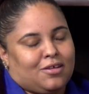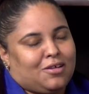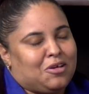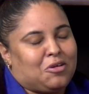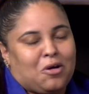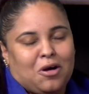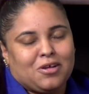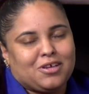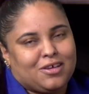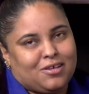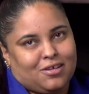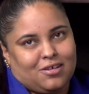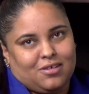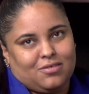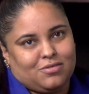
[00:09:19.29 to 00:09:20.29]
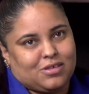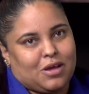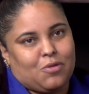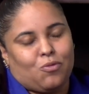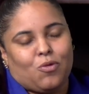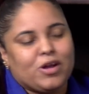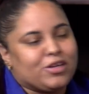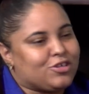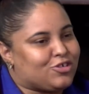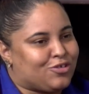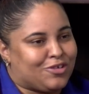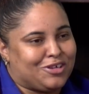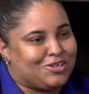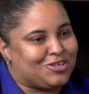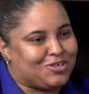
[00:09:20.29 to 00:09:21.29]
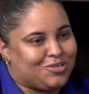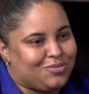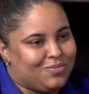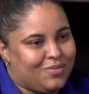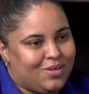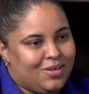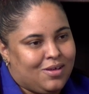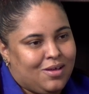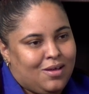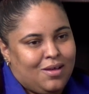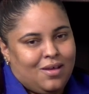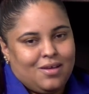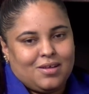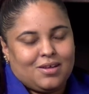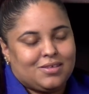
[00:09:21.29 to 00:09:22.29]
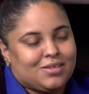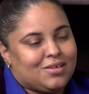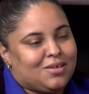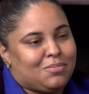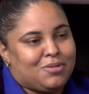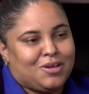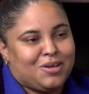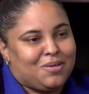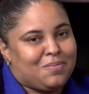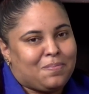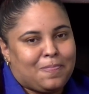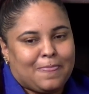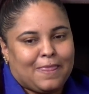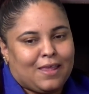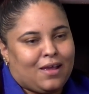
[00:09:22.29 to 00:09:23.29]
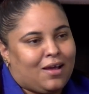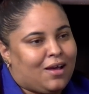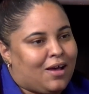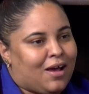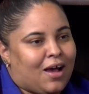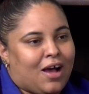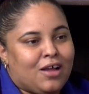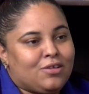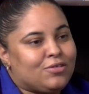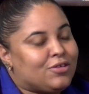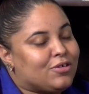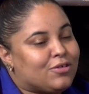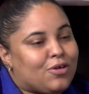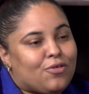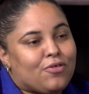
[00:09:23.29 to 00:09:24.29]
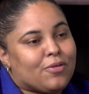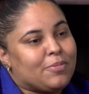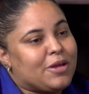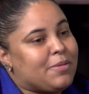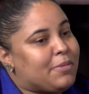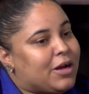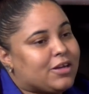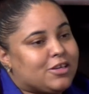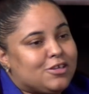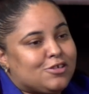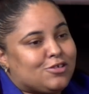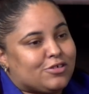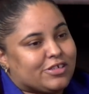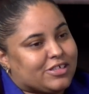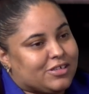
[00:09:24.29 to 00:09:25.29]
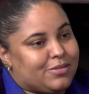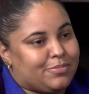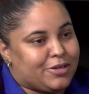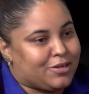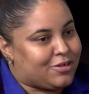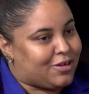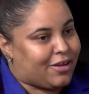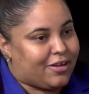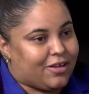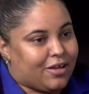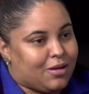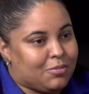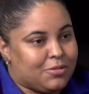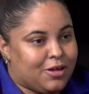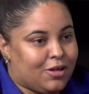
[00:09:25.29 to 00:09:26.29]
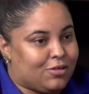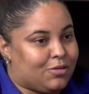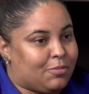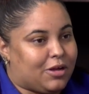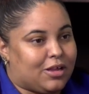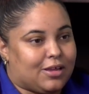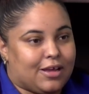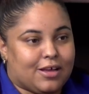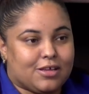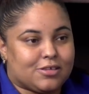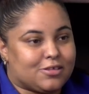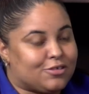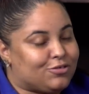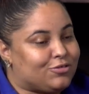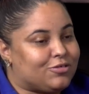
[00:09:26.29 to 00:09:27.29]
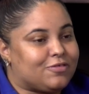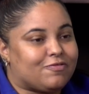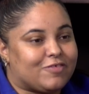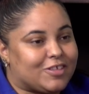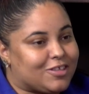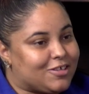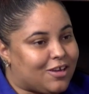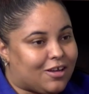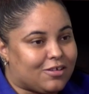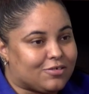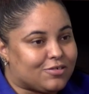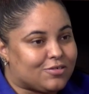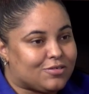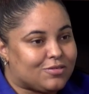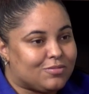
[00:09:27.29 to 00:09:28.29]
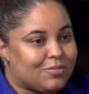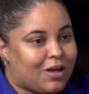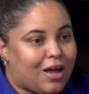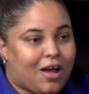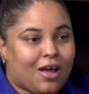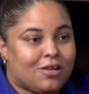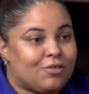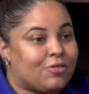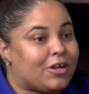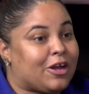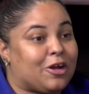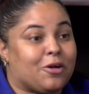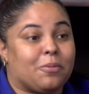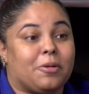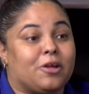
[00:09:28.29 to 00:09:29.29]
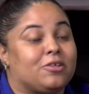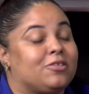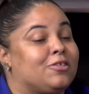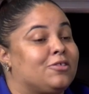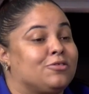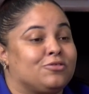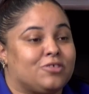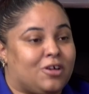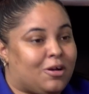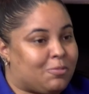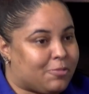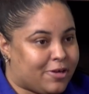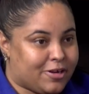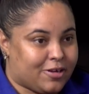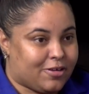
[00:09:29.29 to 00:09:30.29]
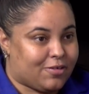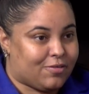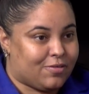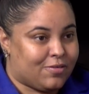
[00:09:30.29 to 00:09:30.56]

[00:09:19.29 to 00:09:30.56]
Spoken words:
He called again and he was like, what is your issue? I said, P, I don't even know where me and my kids are sleeping tonight. I'm down to my last $150. I don't care about another job right now.